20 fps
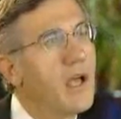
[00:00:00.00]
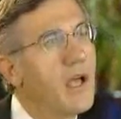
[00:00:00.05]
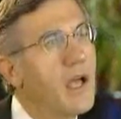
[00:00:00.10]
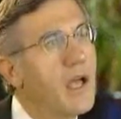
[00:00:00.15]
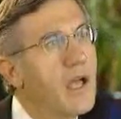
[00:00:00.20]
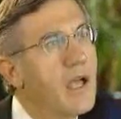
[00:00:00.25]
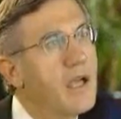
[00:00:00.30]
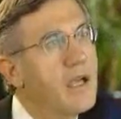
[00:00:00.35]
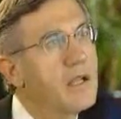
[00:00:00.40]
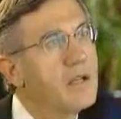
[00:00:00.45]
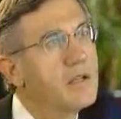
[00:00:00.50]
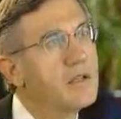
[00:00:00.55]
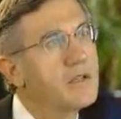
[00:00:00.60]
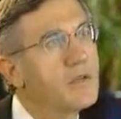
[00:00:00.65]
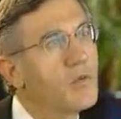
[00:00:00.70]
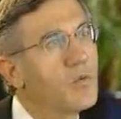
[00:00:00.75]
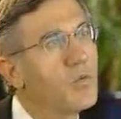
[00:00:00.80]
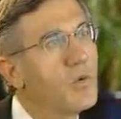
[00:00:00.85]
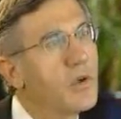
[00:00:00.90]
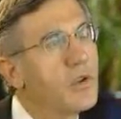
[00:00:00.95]
And
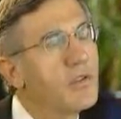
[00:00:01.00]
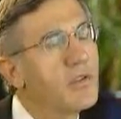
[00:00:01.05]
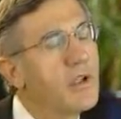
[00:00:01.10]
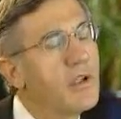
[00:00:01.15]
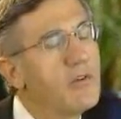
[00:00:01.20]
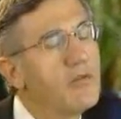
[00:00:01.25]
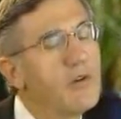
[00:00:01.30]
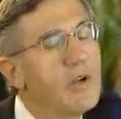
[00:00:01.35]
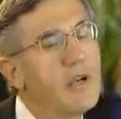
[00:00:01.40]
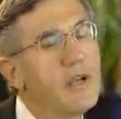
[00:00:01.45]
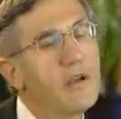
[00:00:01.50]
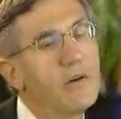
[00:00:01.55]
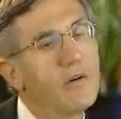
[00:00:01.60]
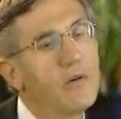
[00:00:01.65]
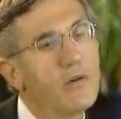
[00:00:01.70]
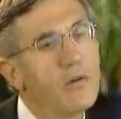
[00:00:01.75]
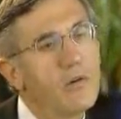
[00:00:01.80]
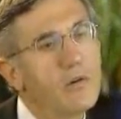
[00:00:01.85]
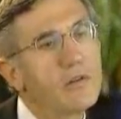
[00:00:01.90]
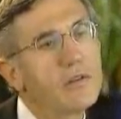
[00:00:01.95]
what they really
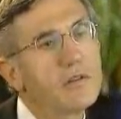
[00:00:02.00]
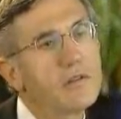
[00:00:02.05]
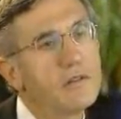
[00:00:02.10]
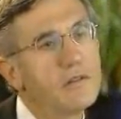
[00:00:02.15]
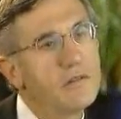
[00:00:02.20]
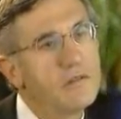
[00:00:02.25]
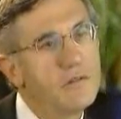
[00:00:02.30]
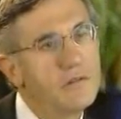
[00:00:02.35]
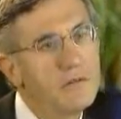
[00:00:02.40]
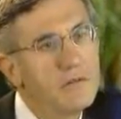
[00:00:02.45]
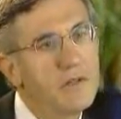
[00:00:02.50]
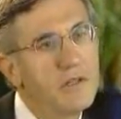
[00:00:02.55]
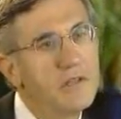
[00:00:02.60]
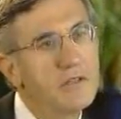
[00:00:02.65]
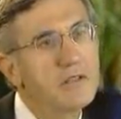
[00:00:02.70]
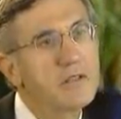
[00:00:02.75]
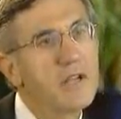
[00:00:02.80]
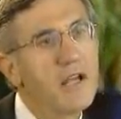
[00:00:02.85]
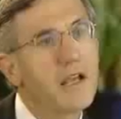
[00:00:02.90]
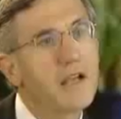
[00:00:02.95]
ought to do
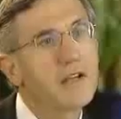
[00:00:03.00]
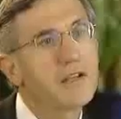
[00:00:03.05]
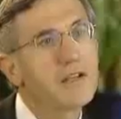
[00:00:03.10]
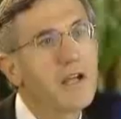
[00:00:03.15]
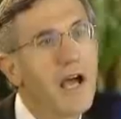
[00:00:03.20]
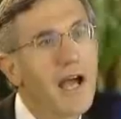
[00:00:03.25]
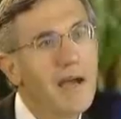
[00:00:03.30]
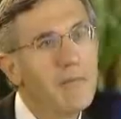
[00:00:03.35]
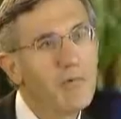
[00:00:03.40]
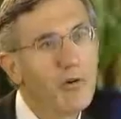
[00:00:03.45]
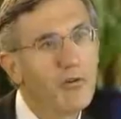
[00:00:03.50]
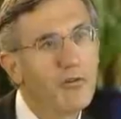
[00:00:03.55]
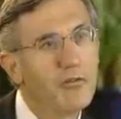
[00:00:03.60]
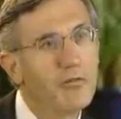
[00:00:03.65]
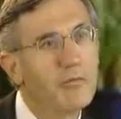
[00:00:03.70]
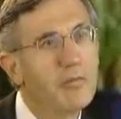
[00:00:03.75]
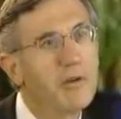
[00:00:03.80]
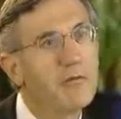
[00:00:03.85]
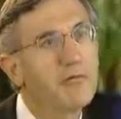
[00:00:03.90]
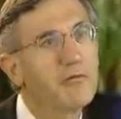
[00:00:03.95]
is take time
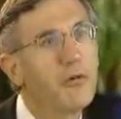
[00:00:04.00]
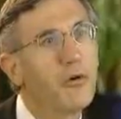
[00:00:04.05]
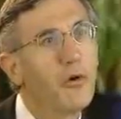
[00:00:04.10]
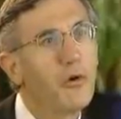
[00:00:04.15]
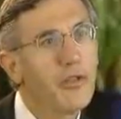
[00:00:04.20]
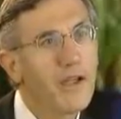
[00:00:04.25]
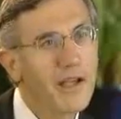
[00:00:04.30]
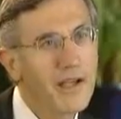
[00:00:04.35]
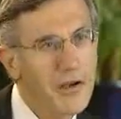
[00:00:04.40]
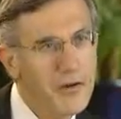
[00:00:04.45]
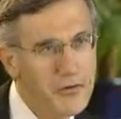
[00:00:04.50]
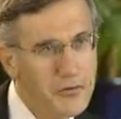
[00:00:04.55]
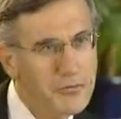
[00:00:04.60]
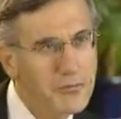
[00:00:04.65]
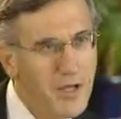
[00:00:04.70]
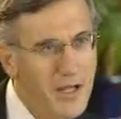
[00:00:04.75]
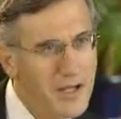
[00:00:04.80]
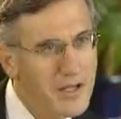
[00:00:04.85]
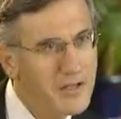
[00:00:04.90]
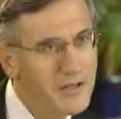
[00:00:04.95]
off before they go to
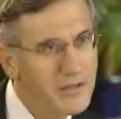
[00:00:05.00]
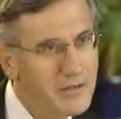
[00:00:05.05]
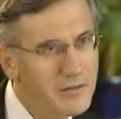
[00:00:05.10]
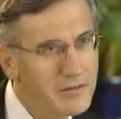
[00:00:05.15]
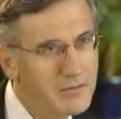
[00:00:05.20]
bed